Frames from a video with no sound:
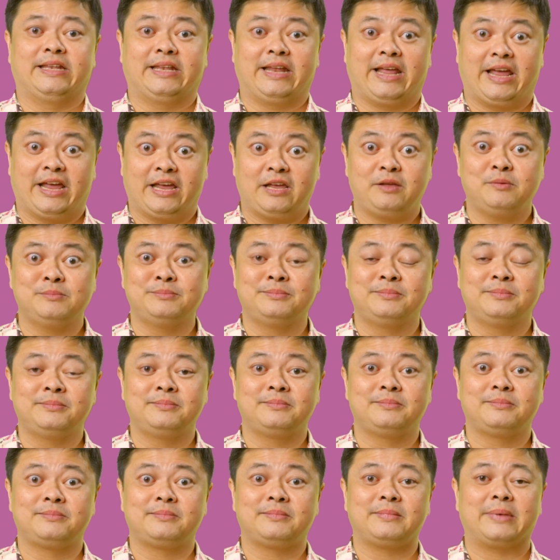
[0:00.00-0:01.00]
Name,
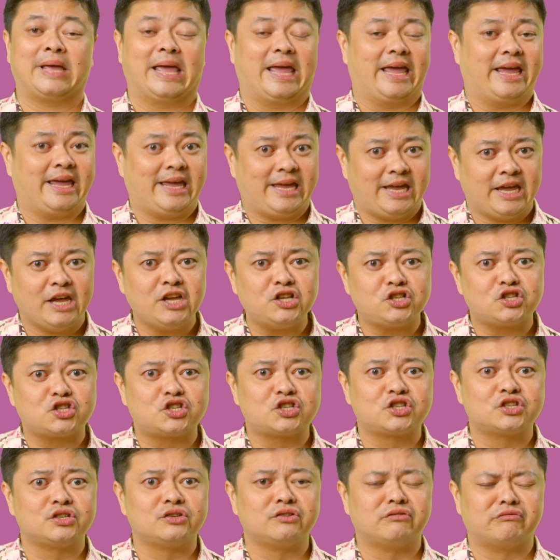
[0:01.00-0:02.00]

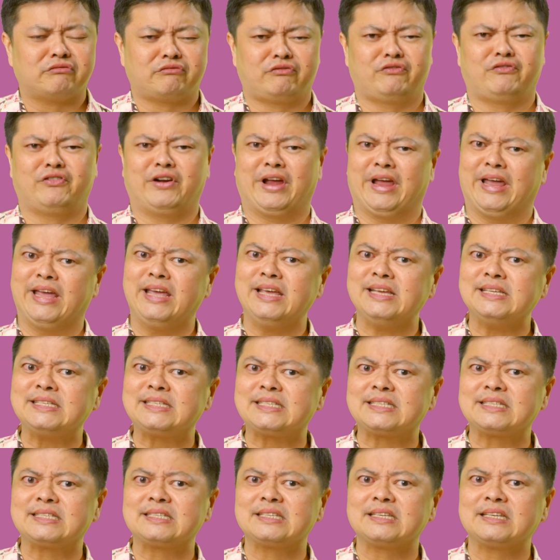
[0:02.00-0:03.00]
age,
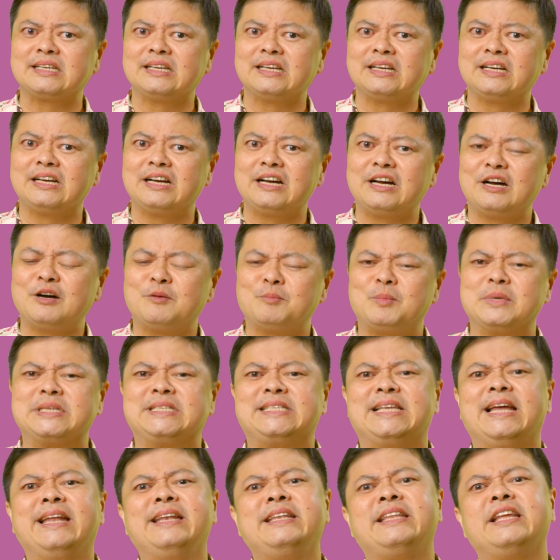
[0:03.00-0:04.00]
race,
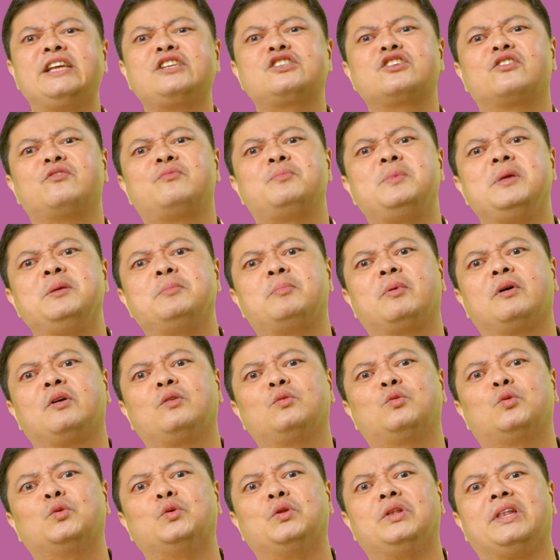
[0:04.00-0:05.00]
percentage of
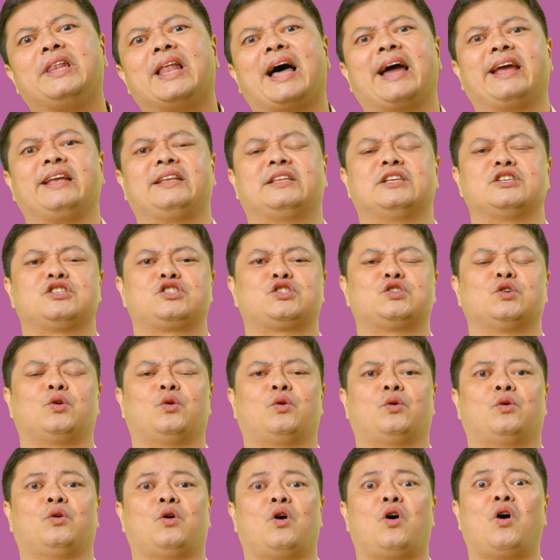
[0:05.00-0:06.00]
people who liked the
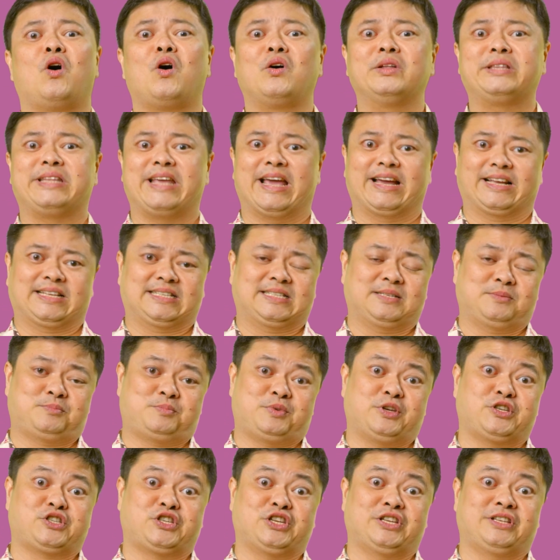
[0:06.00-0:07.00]
show or the
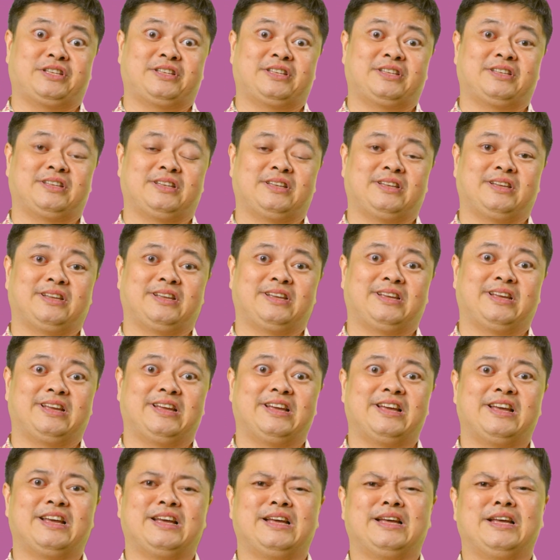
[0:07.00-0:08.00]
exhibition,
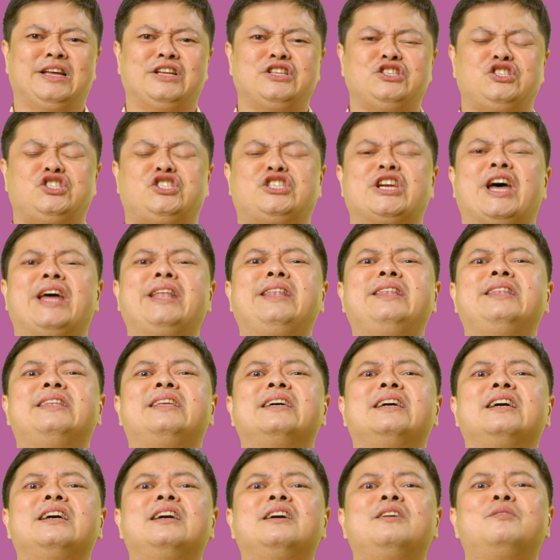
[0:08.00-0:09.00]

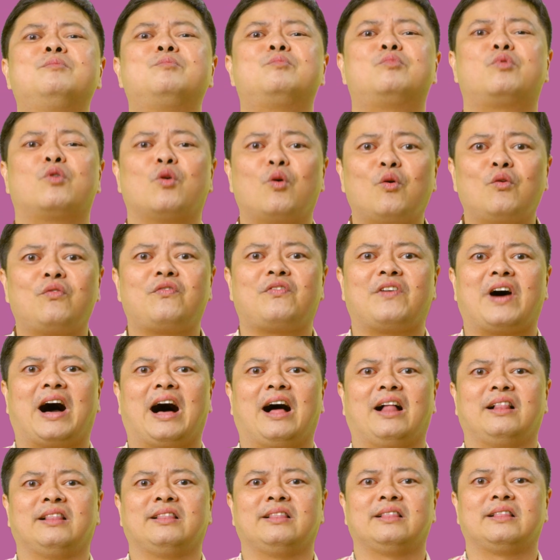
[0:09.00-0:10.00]
gender
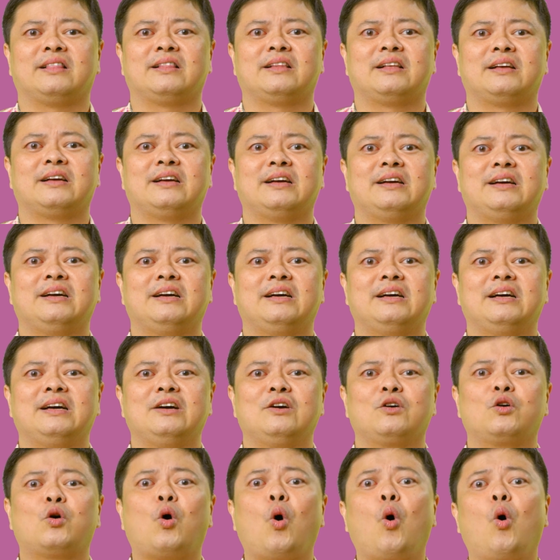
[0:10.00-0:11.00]
profile,
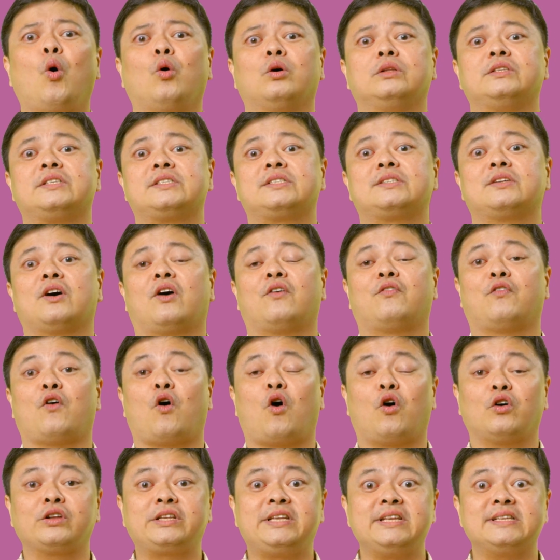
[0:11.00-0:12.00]
quotes of
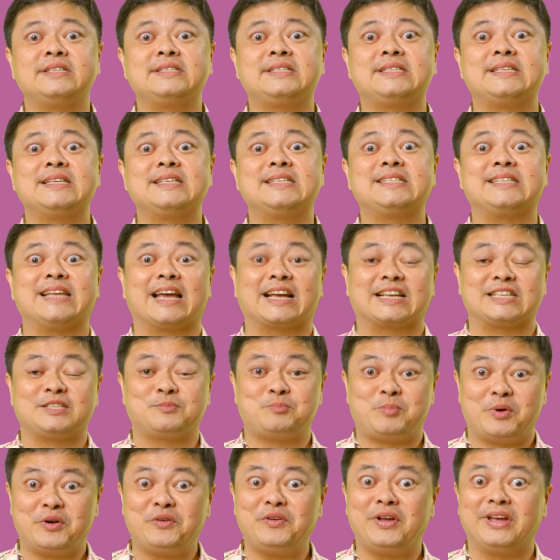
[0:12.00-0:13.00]
audience's
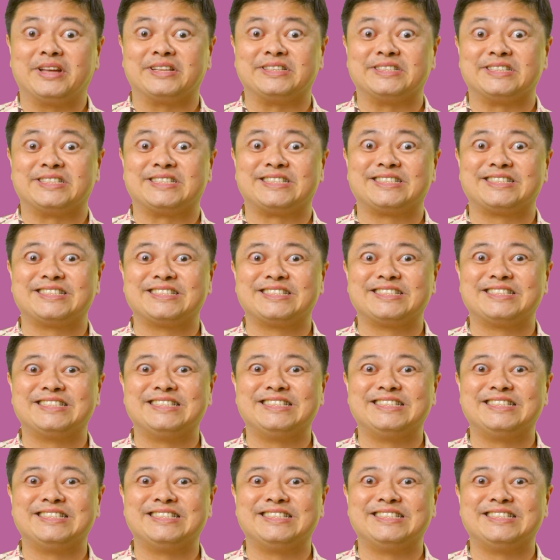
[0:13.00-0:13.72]
experience.